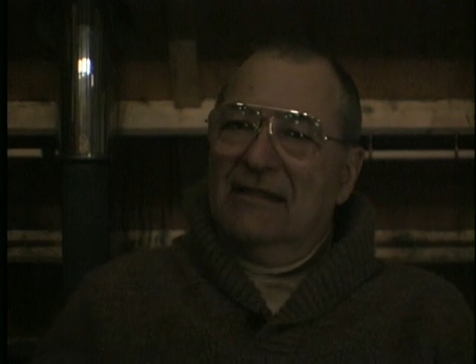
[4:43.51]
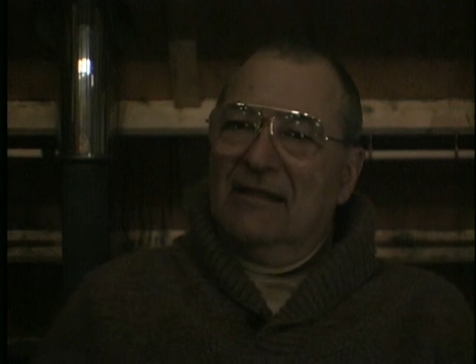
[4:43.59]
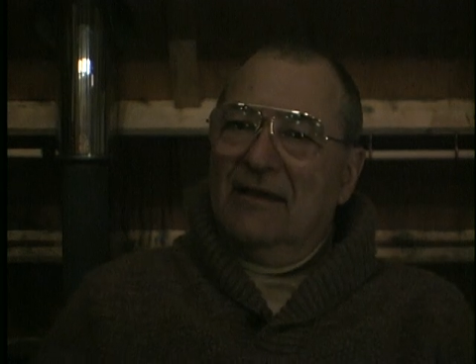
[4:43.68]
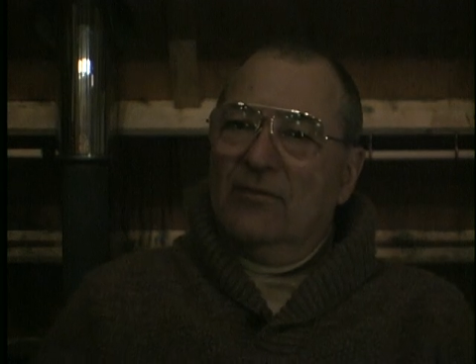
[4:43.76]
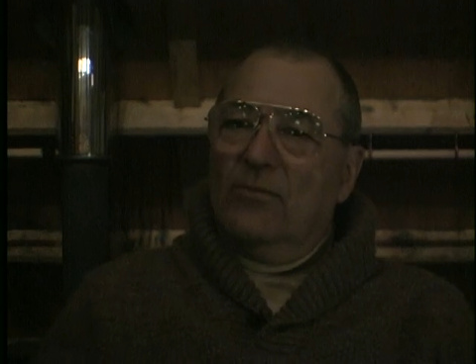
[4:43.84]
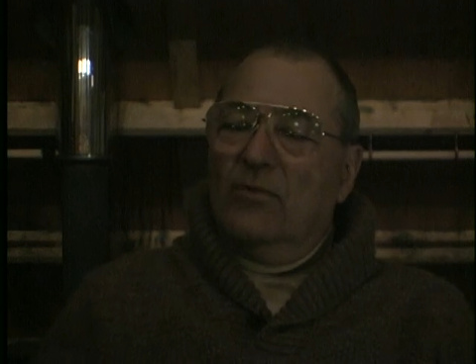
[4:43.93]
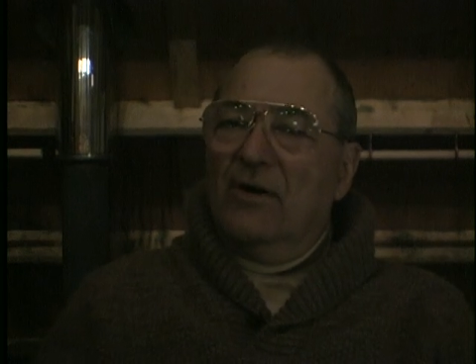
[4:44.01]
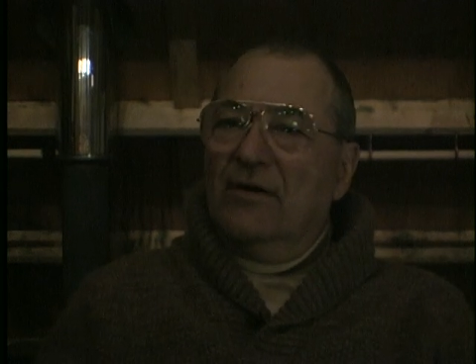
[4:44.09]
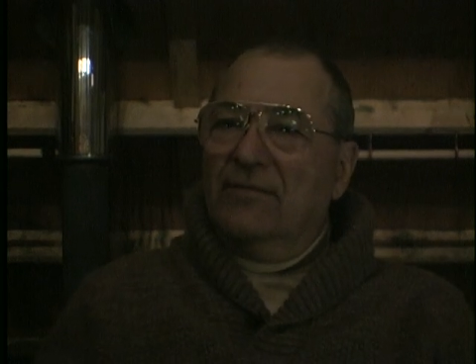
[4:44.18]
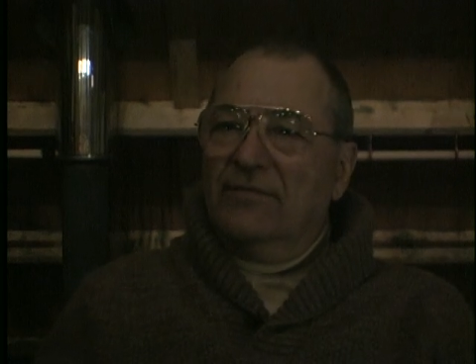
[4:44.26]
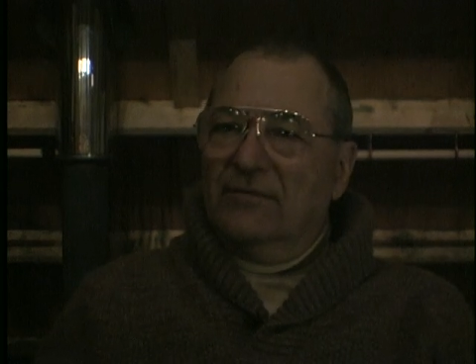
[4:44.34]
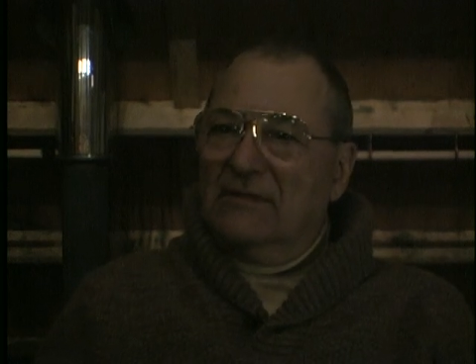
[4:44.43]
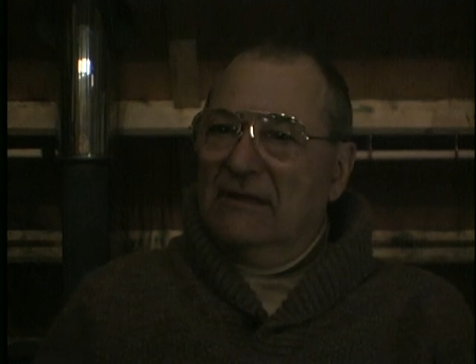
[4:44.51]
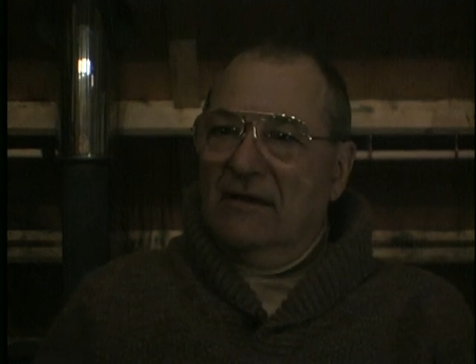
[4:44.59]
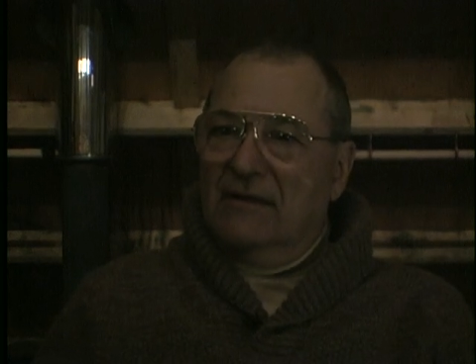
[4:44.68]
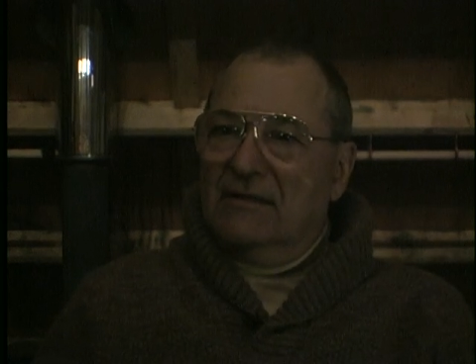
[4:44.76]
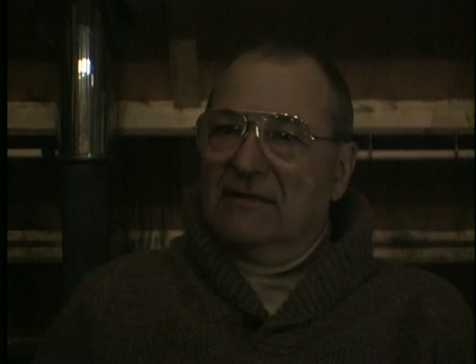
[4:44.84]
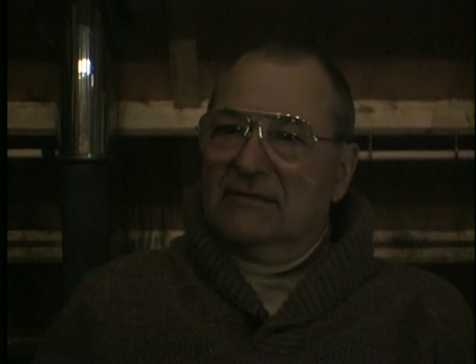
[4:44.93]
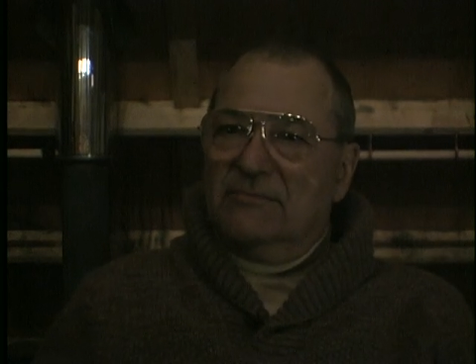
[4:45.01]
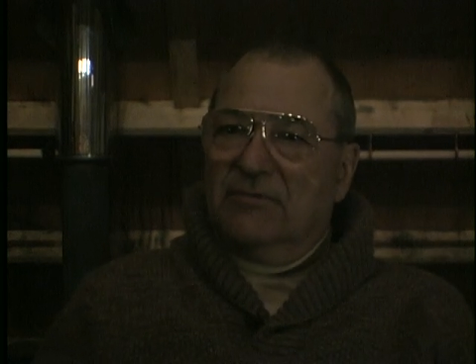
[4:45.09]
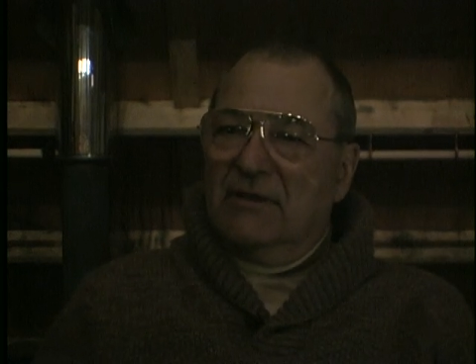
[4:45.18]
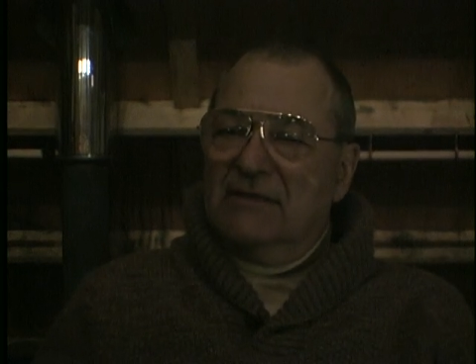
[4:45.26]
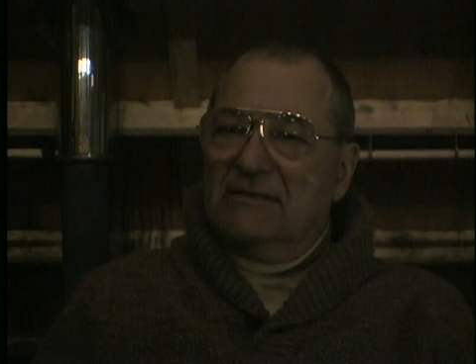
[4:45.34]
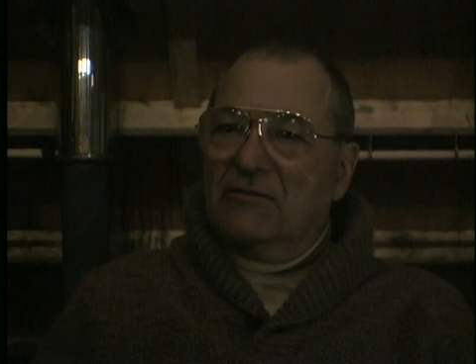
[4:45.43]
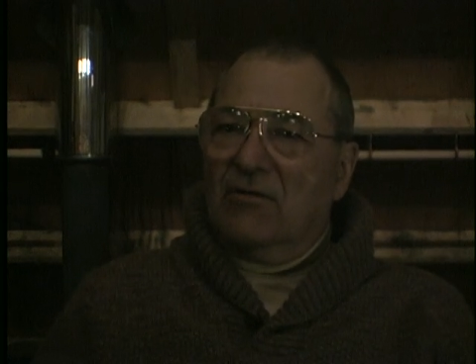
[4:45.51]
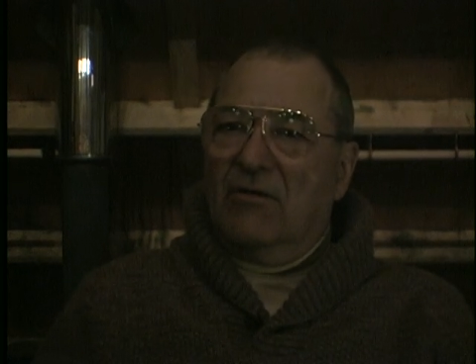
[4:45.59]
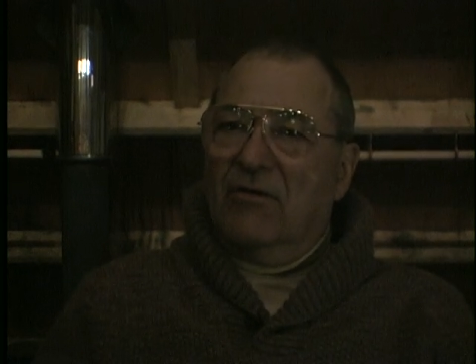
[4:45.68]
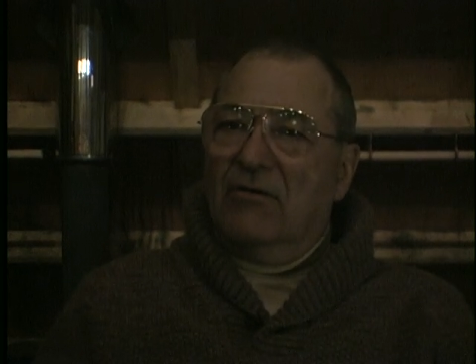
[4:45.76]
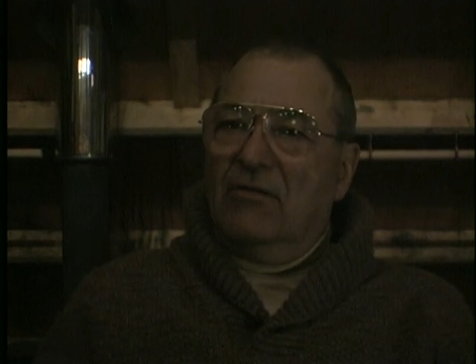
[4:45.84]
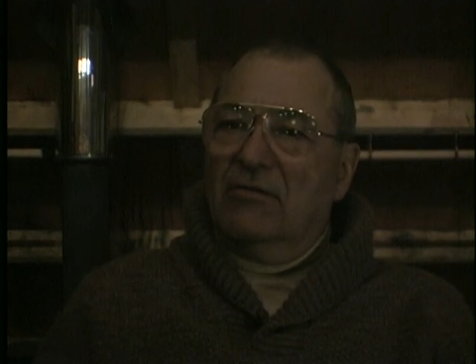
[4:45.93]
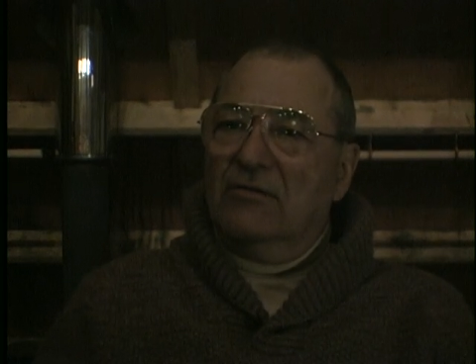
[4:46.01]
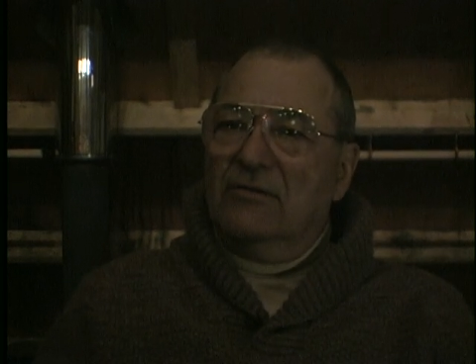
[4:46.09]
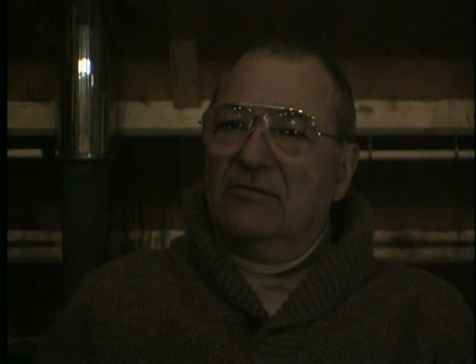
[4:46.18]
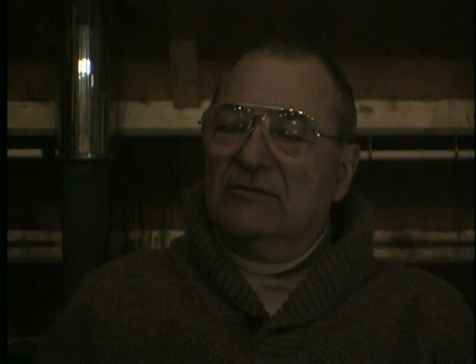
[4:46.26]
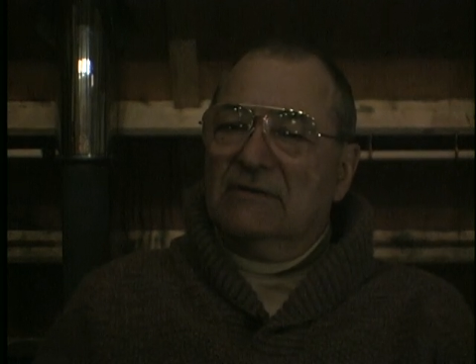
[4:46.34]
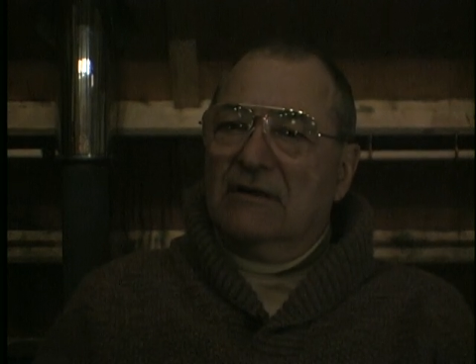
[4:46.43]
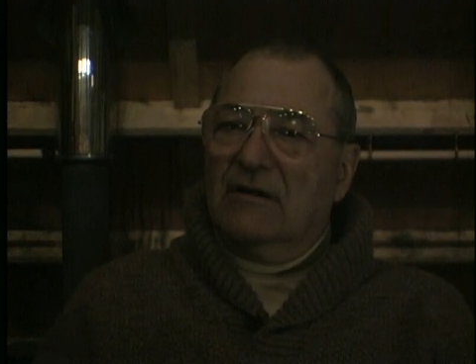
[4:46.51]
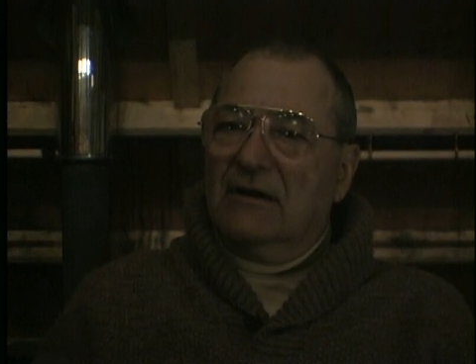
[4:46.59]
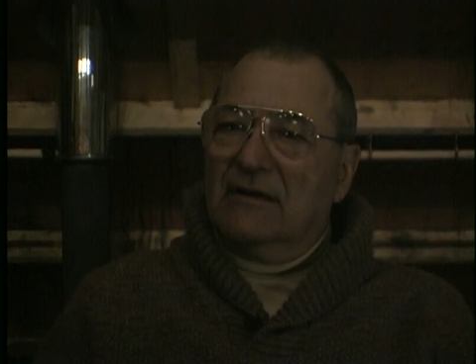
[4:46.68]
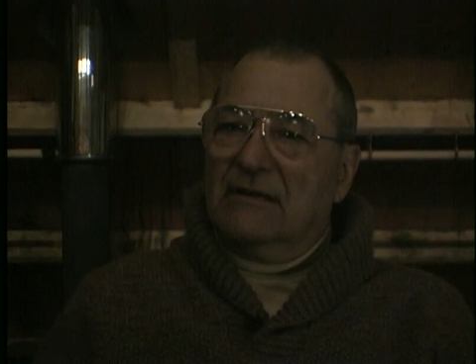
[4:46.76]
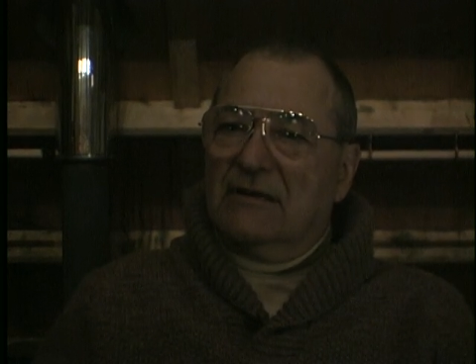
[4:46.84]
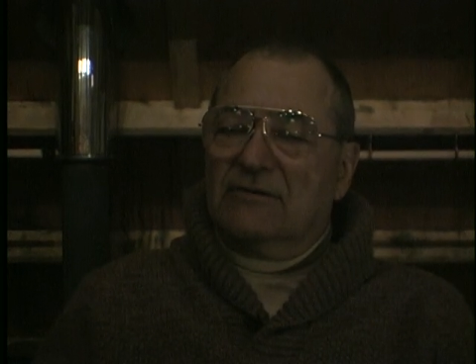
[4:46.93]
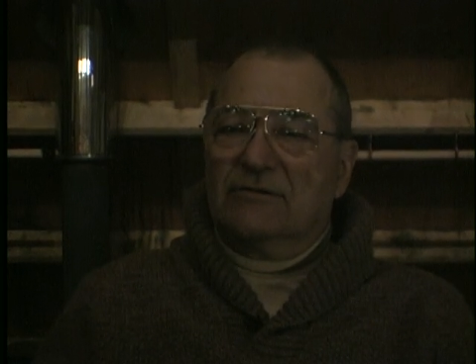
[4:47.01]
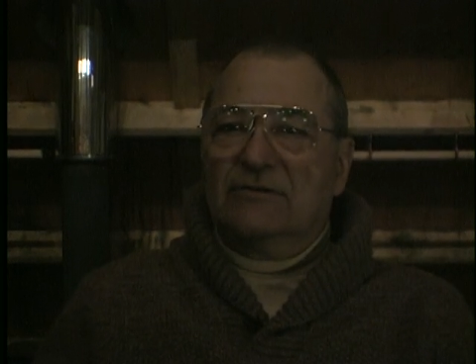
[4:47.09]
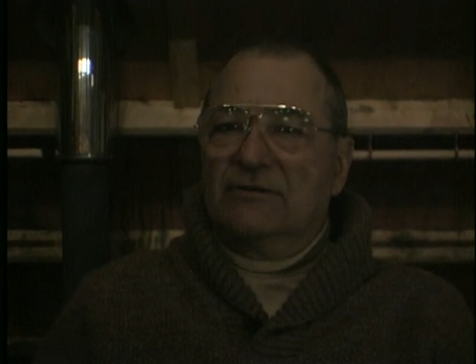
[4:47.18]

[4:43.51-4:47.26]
They had wonderful neon displays, all used in architecture.